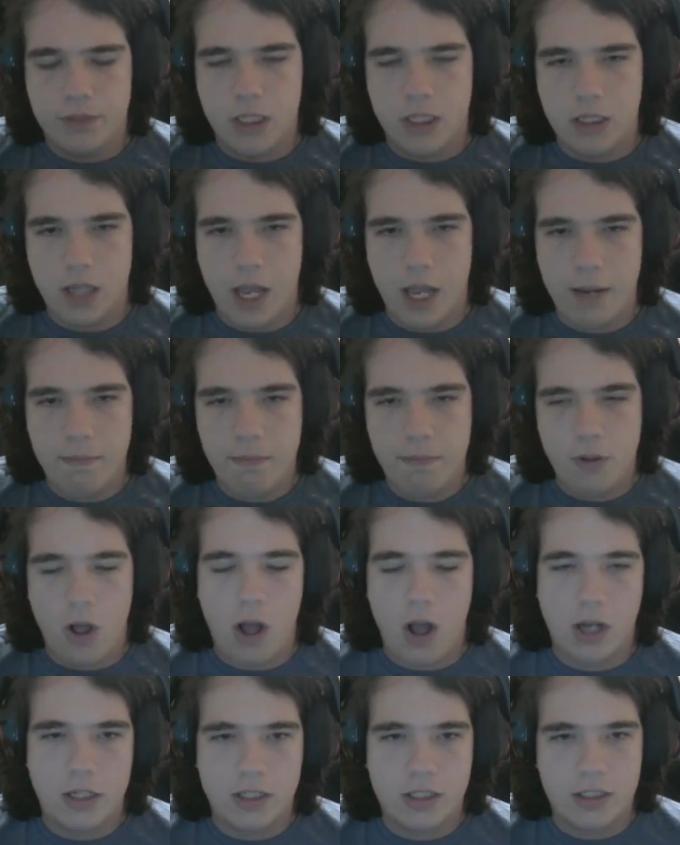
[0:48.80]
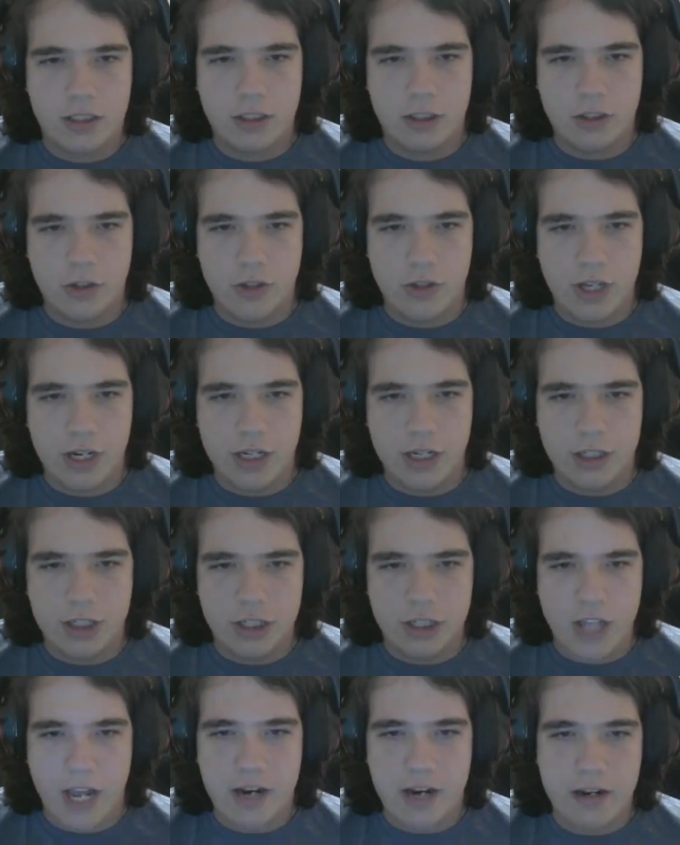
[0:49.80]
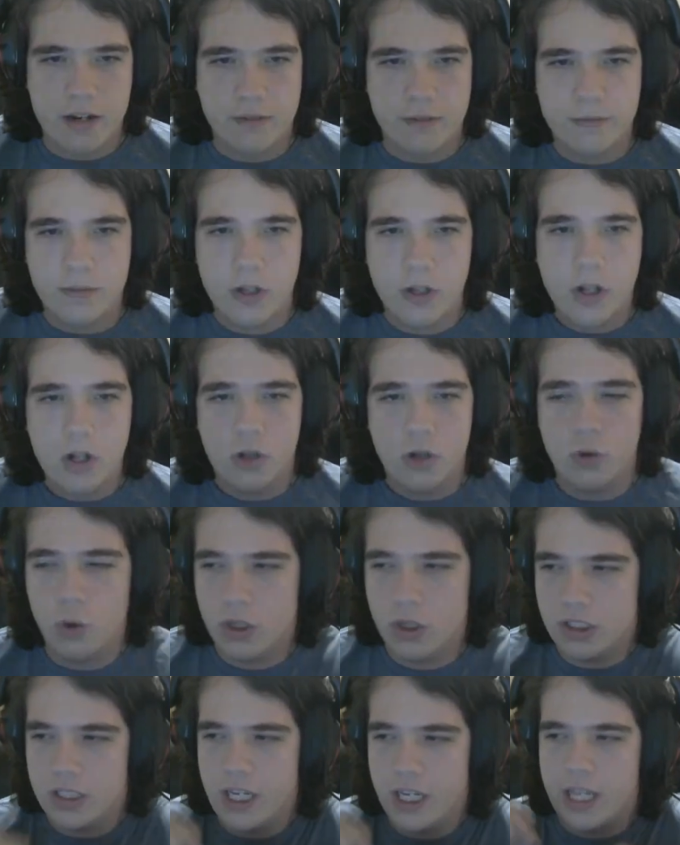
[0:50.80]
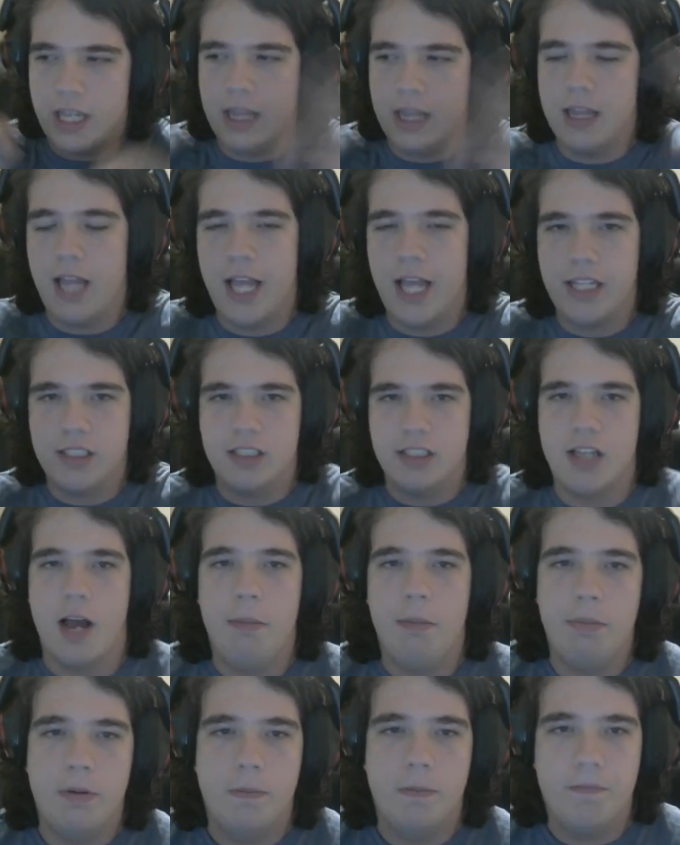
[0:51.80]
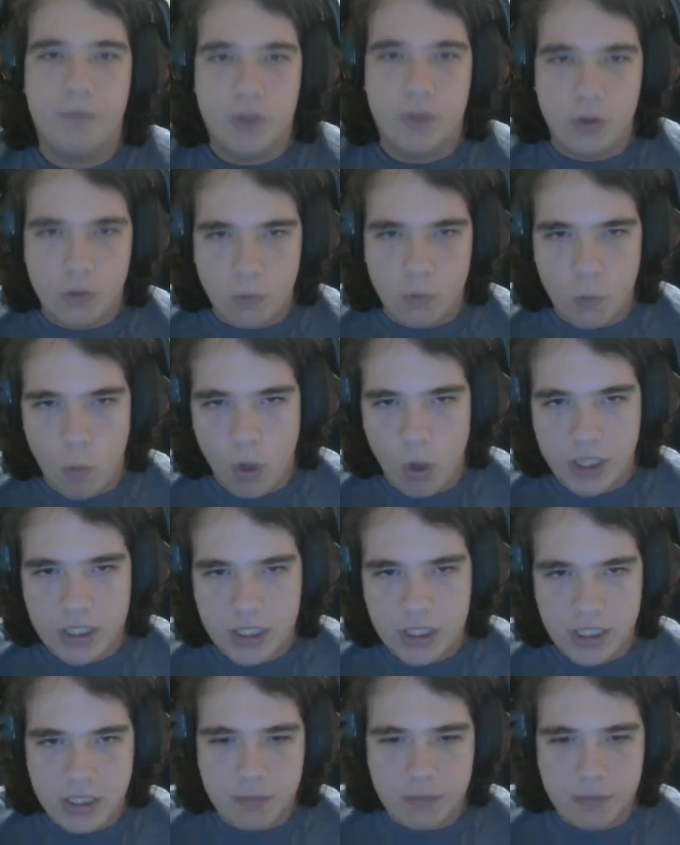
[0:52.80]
light blocks, so that it just kind of looks like it lights up once it's